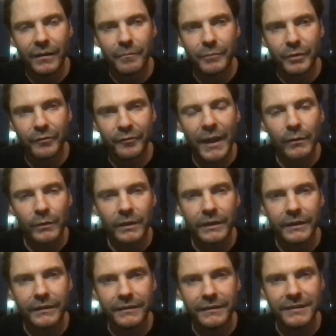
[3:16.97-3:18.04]

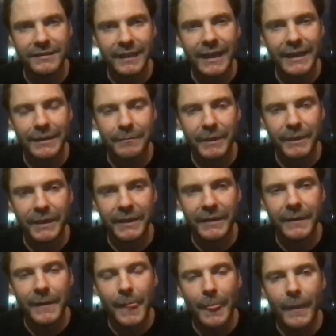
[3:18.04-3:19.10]
profoundly disliked me.